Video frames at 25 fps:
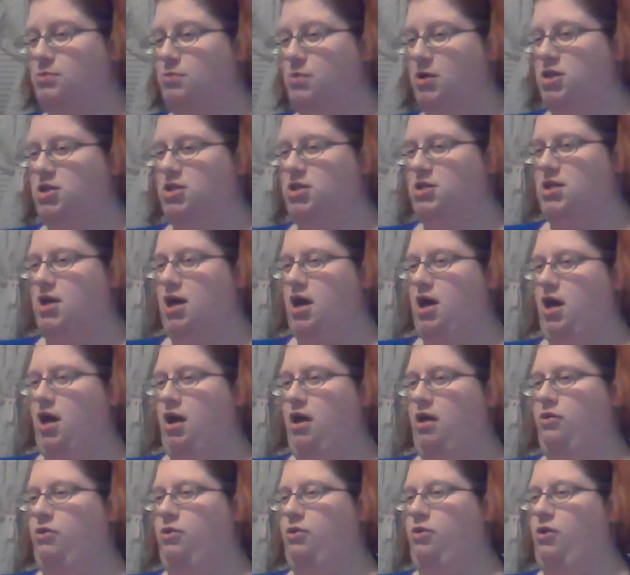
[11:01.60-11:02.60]
as much as
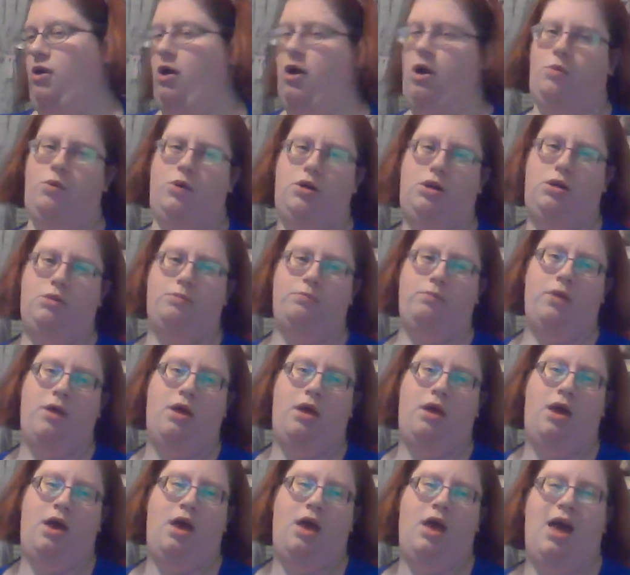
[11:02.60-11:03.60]
I thought I would.
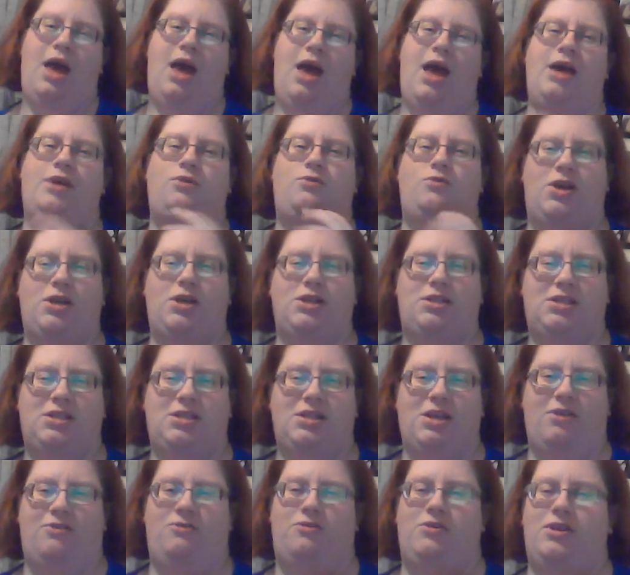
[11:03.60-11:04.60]
It's very
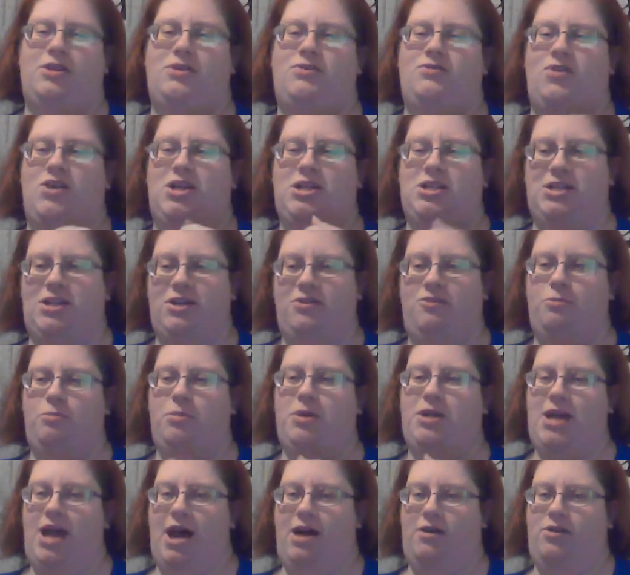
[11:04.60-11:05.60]
stiff. It's very stiff and
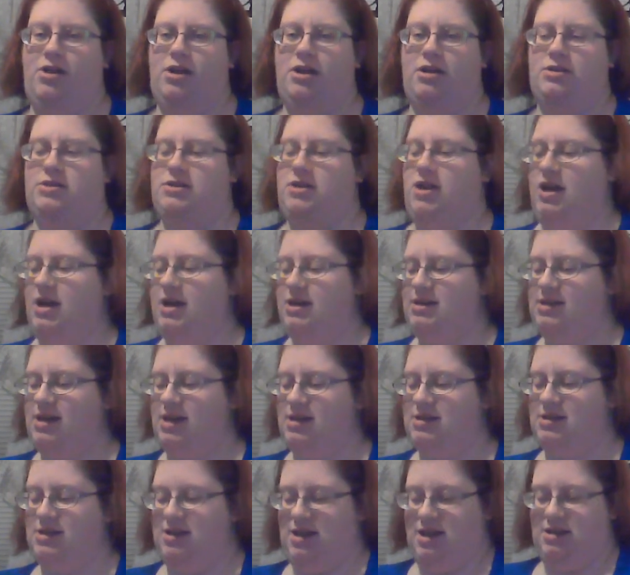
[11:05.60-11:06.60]
metallic, so I guess
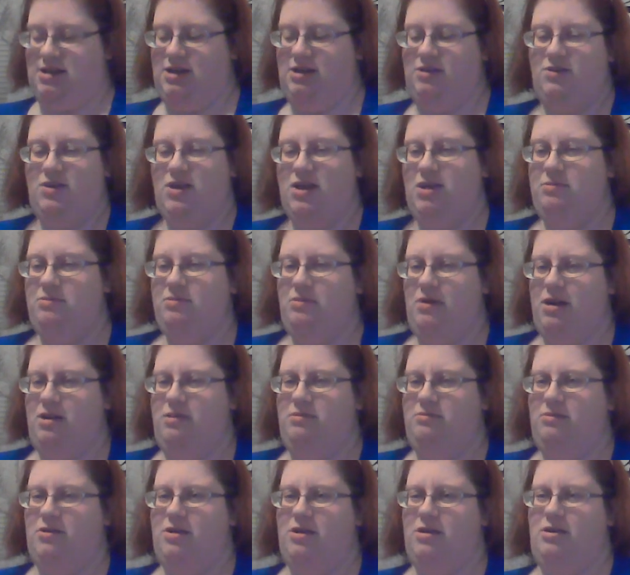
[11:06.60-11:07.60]
that's technically
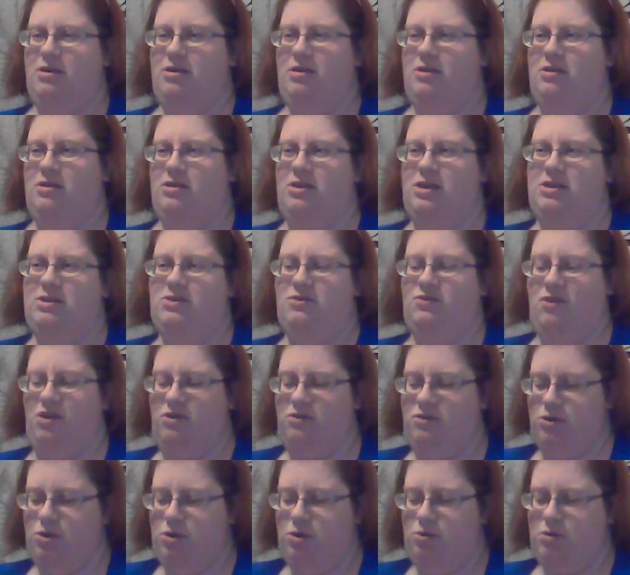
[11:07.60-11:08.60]
my least
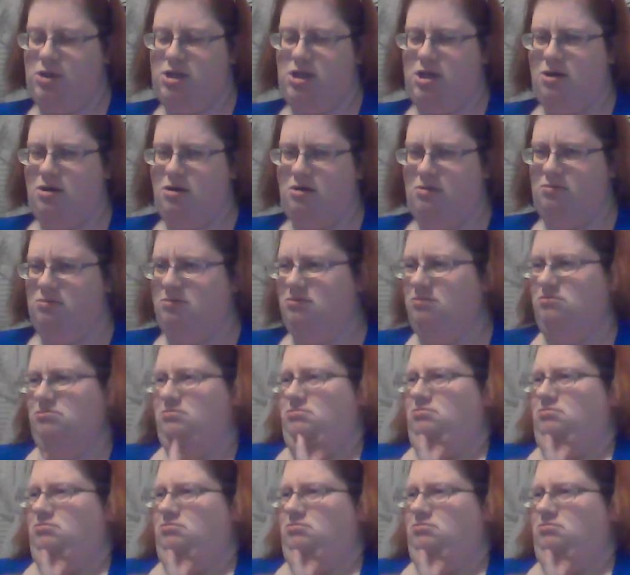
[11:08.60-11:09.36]
favorite new material.